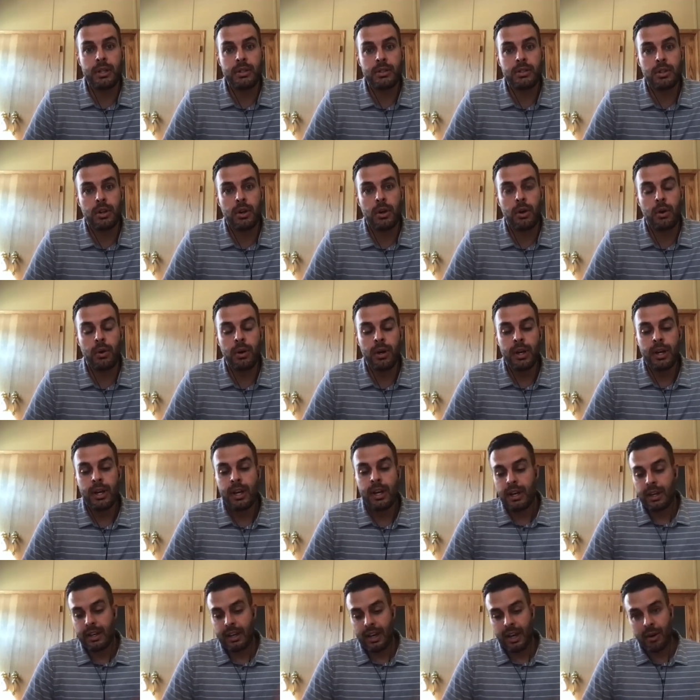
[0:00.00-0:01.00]
So
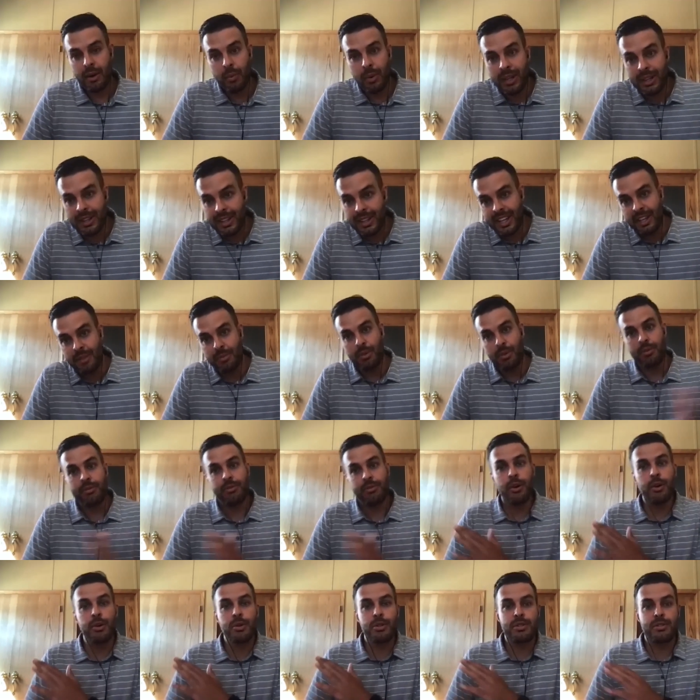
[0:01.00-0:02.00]
kind of went in
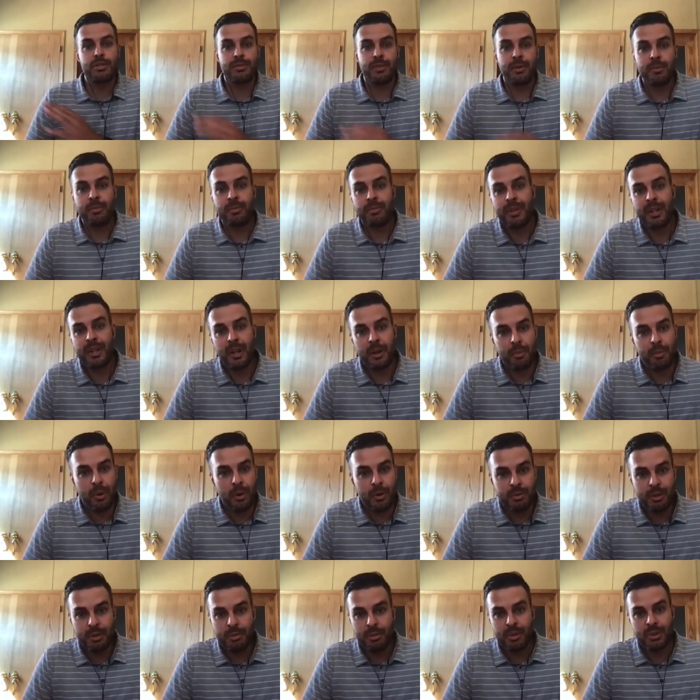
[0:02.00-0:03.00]
reverse from, you know,
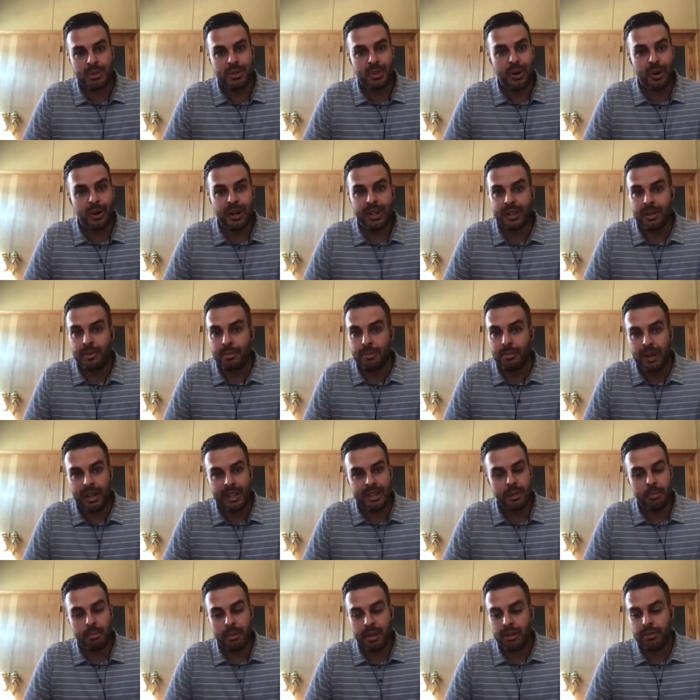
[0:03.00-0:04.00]
most people start at the, at
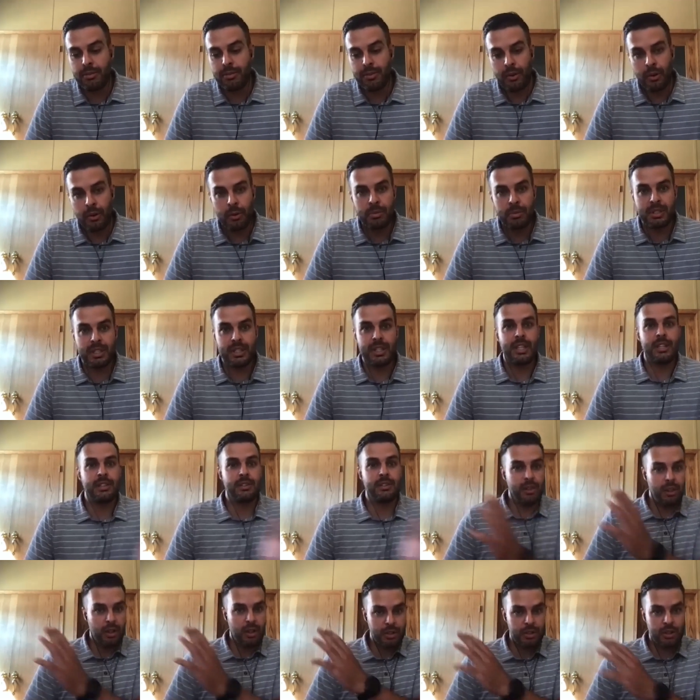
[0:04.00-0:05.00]
the big firms and then
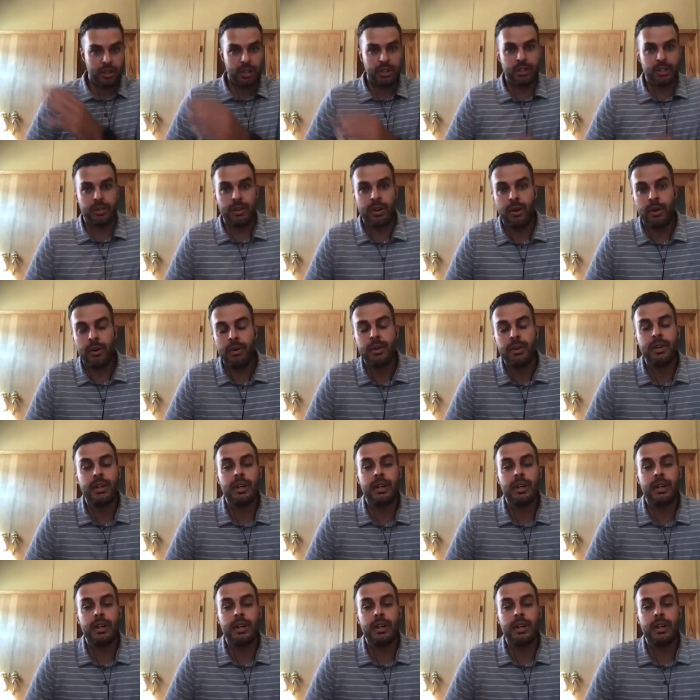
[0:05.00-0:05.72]
launch on their own.